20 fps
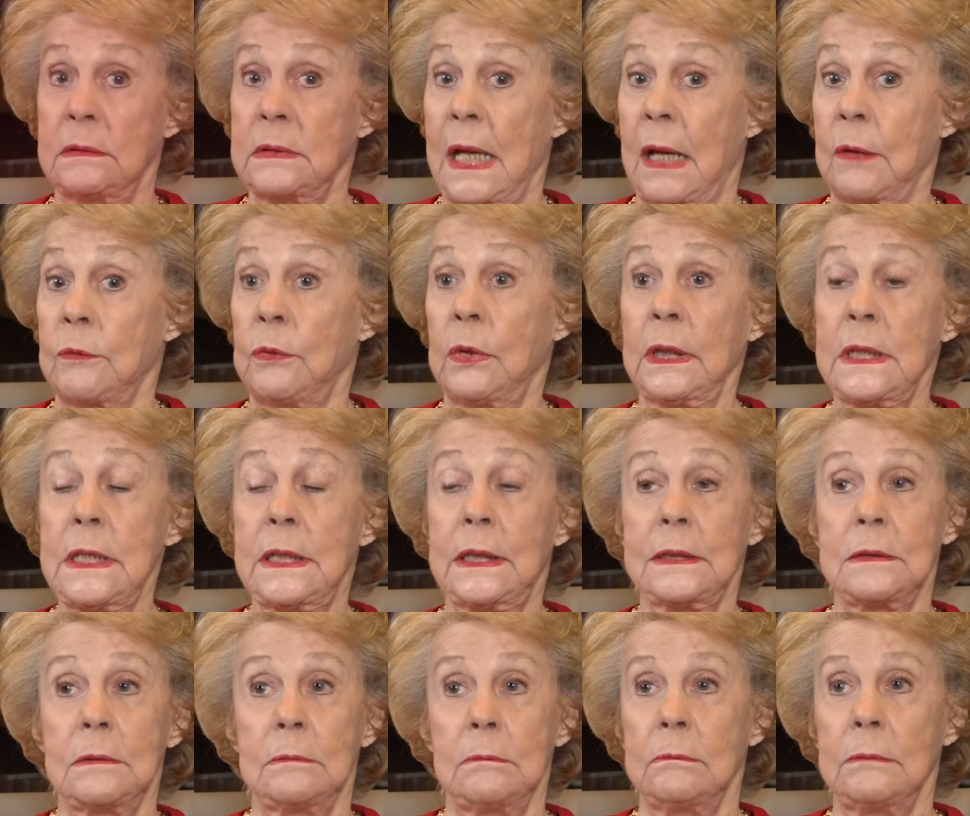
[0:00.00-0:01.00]
I really
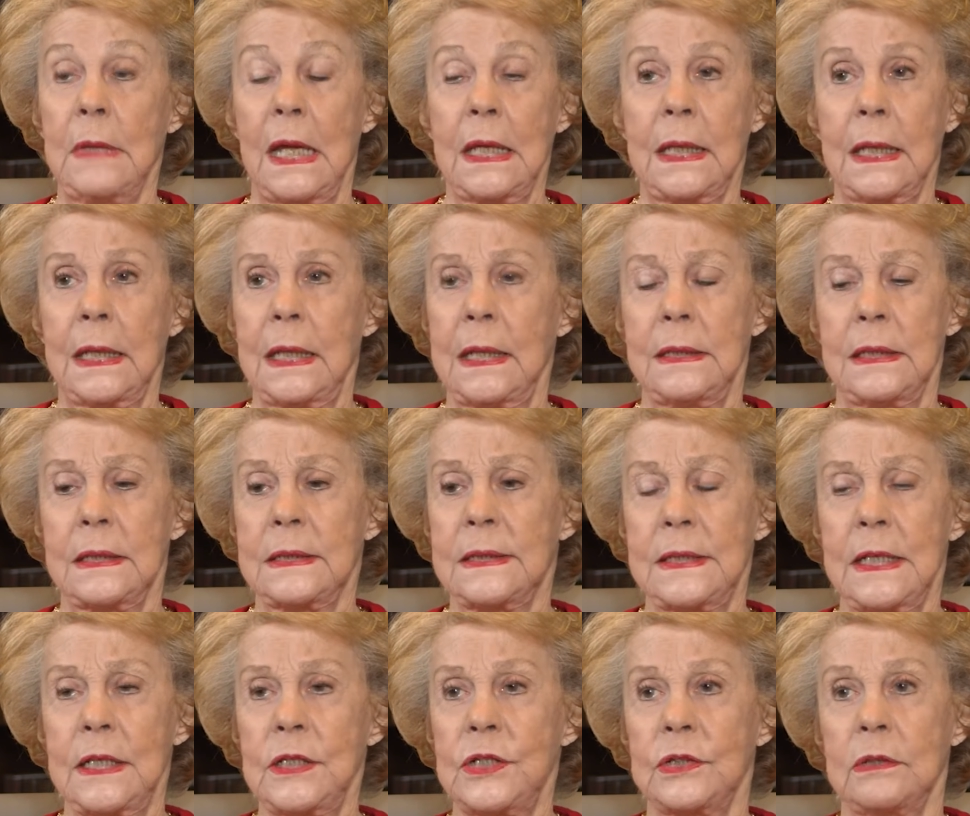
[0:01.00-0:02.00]
didn't make any
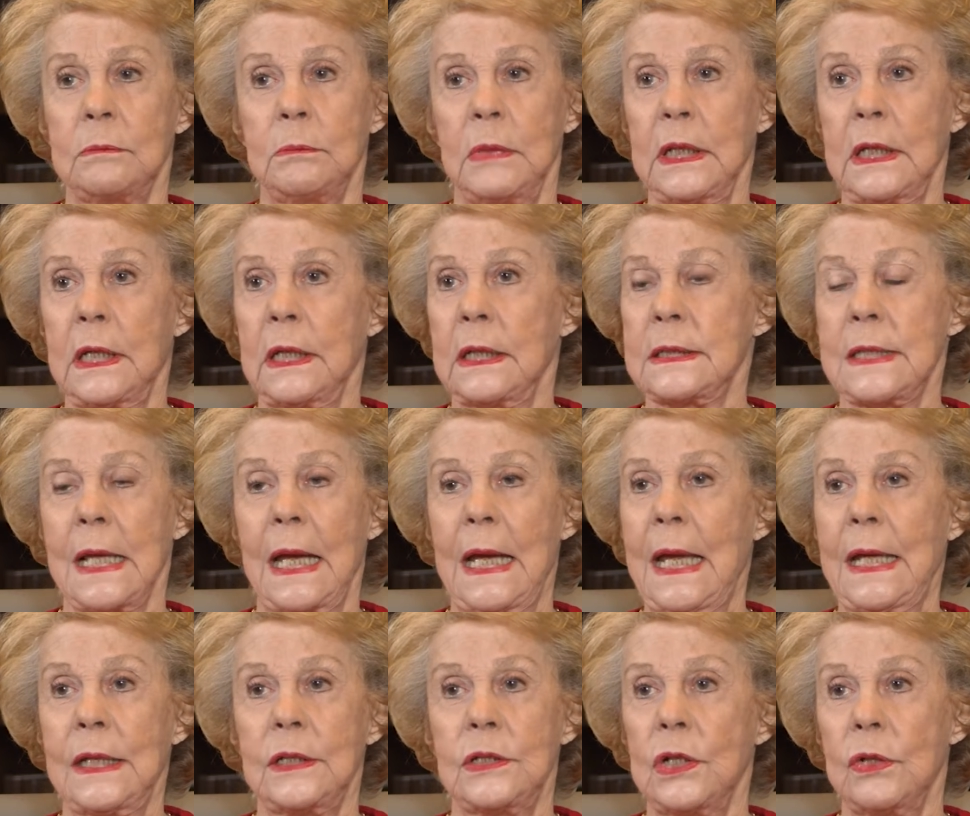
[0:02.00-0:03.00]
decision because I
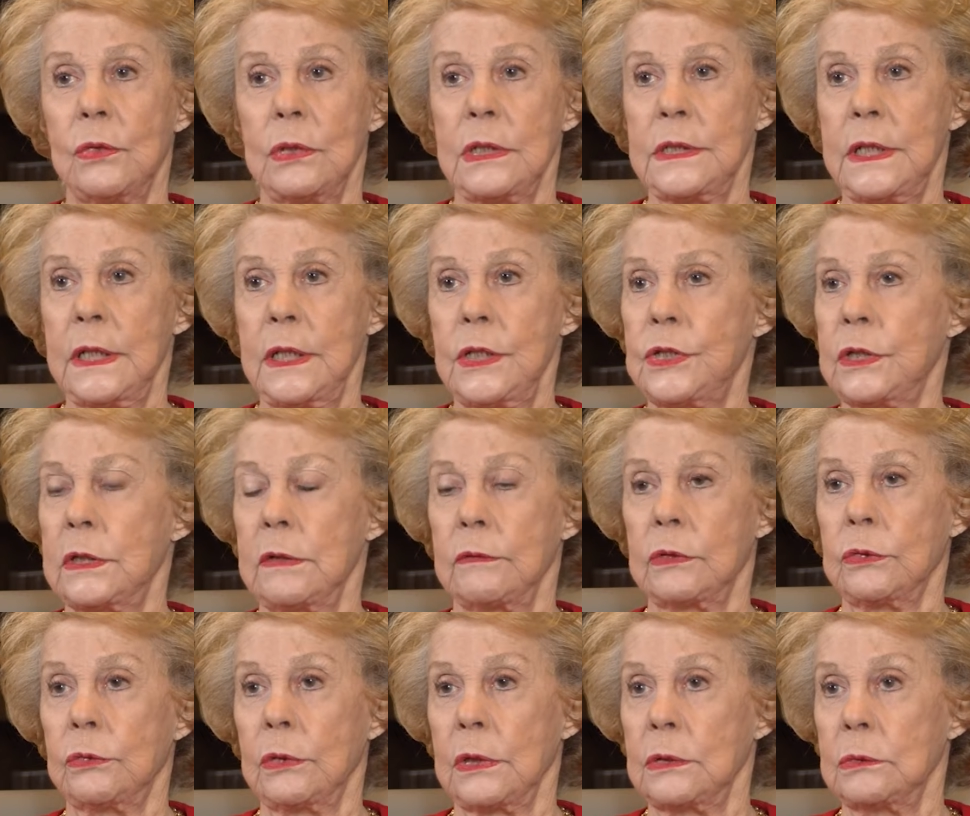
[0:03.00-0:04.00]
had no intention
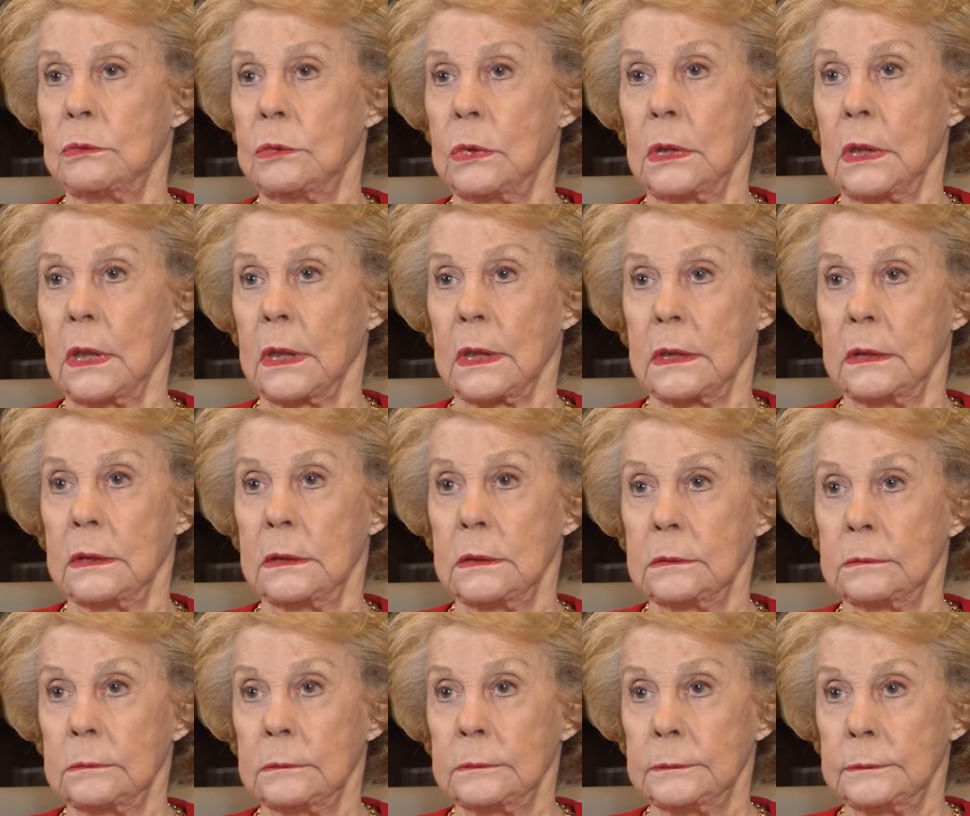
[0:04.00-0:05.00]
of going to work.
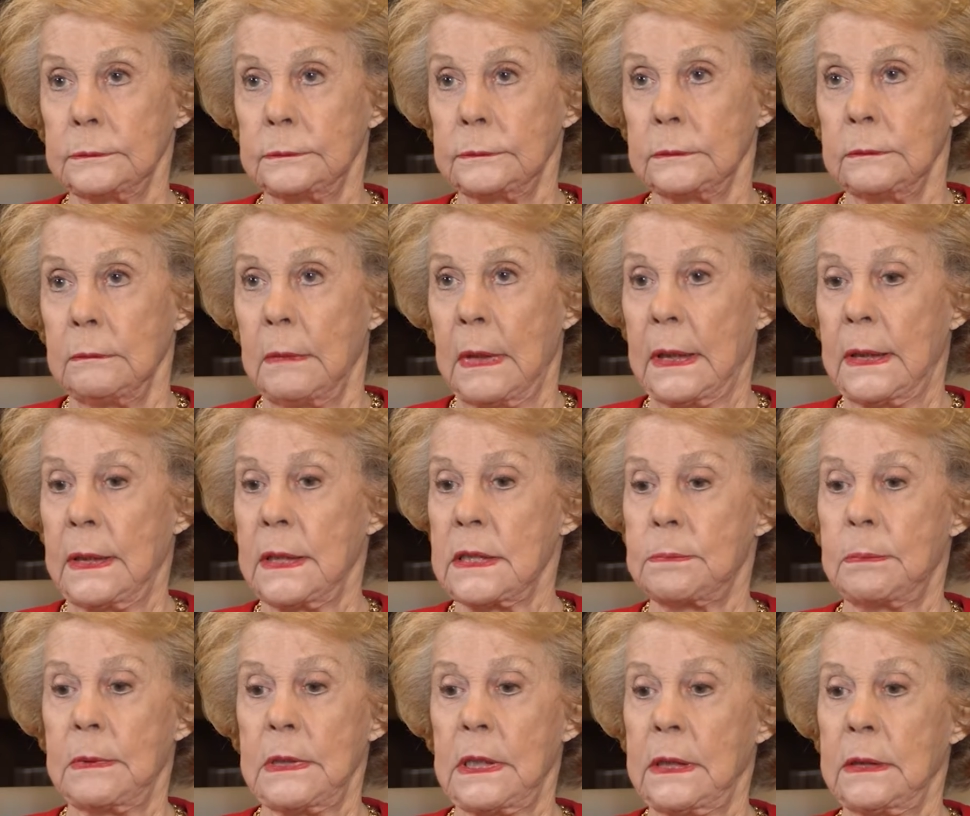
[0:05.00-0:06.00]
My
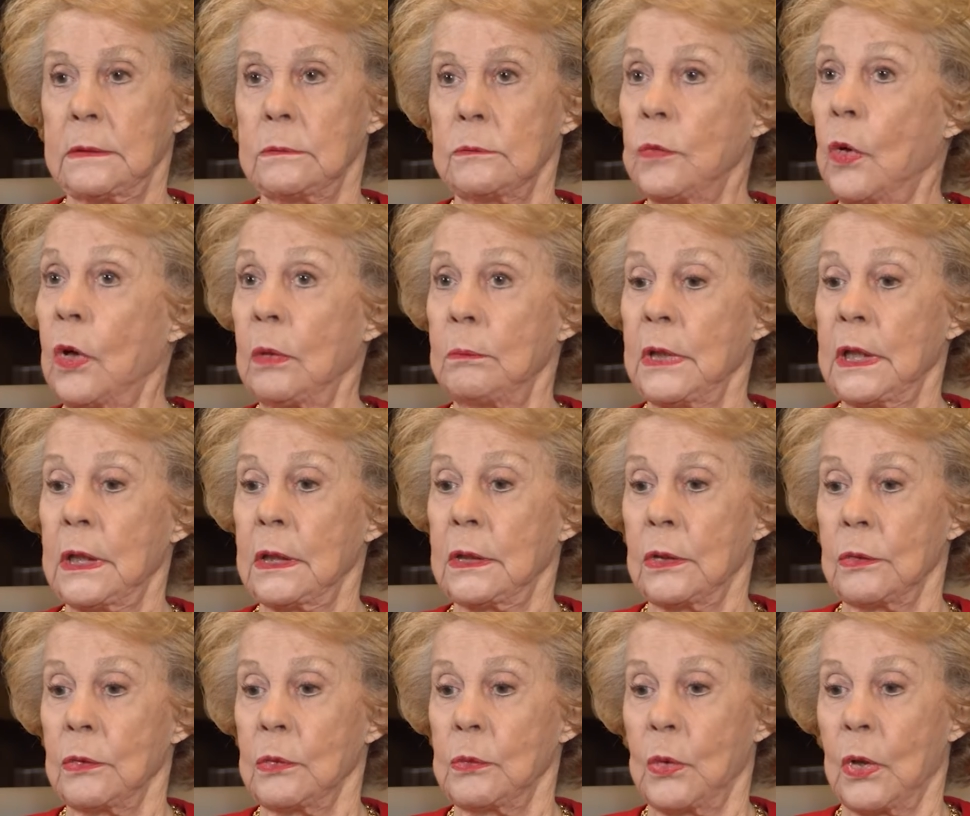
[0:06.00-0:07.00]
husband didn't want me to
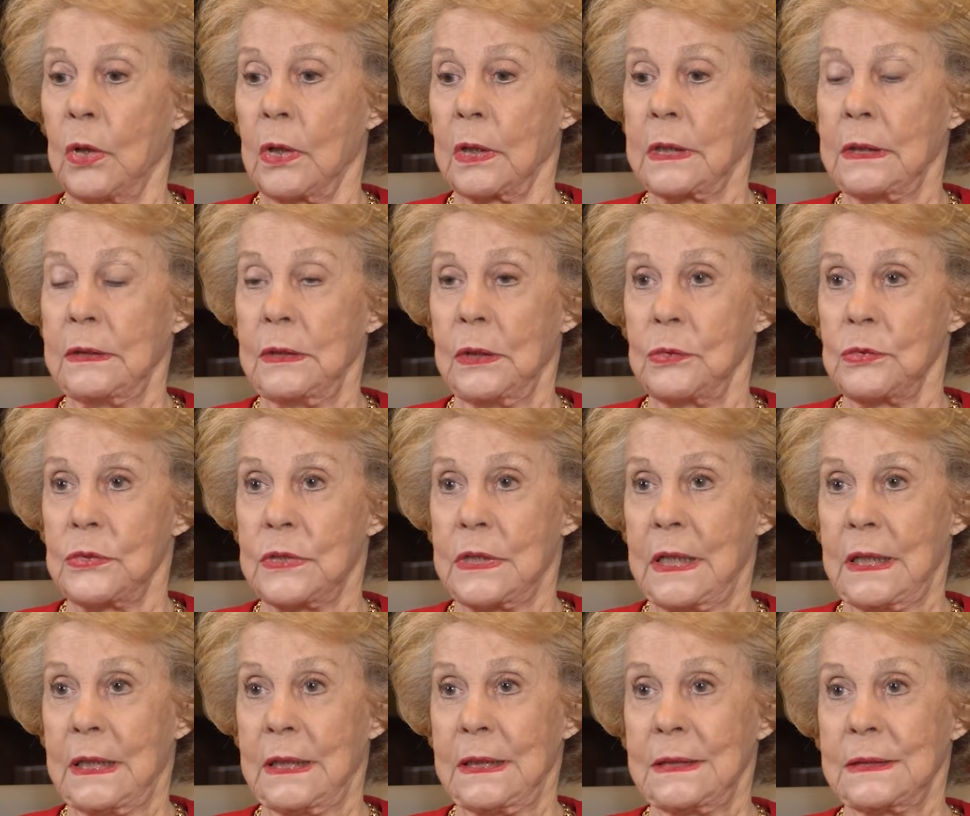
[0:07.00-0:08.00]
go to work in those
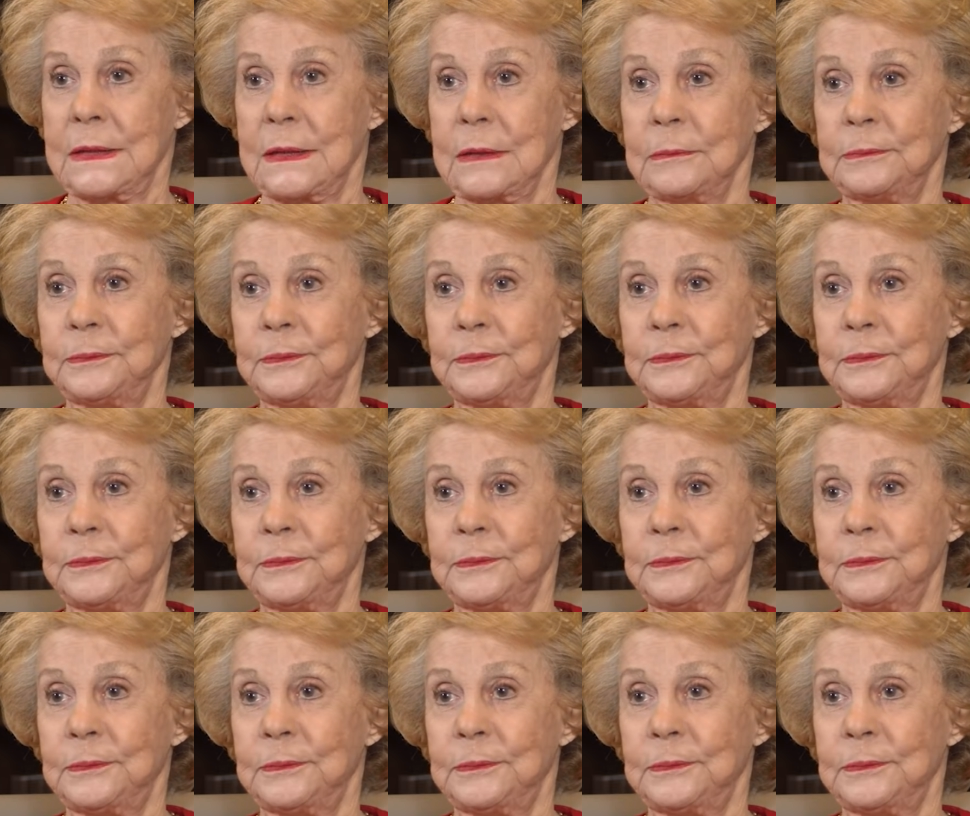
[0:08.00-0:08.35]
days.